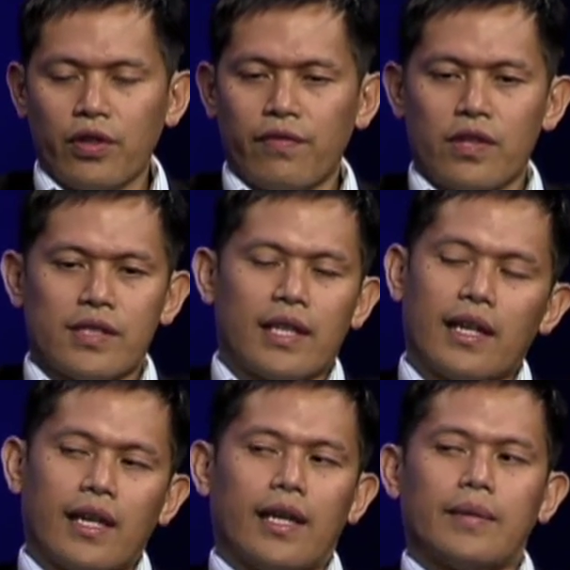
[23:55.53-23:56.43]
University
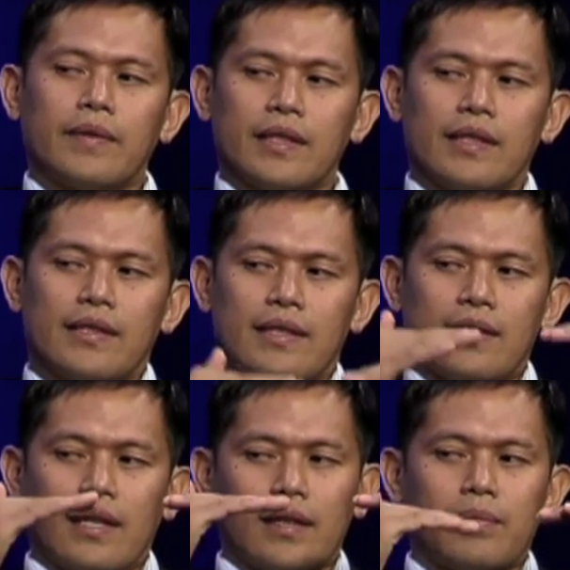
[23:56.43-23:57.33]
Games is the
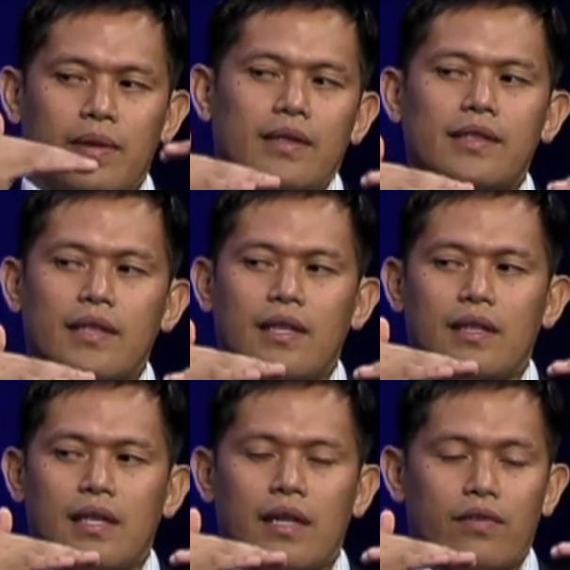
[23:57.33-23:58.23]
second best
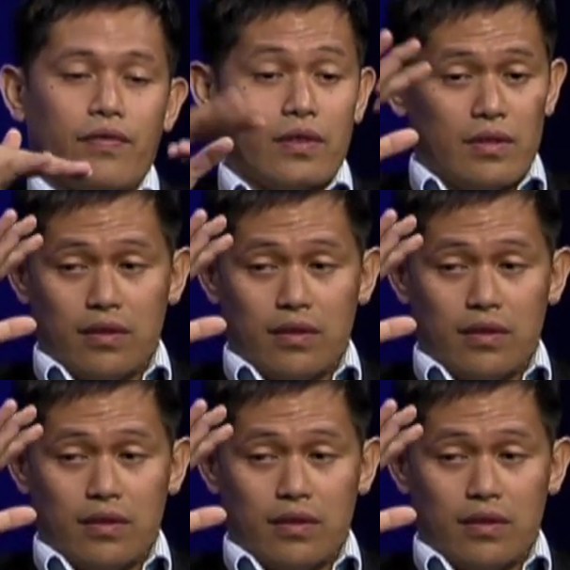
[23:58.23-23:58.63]
out of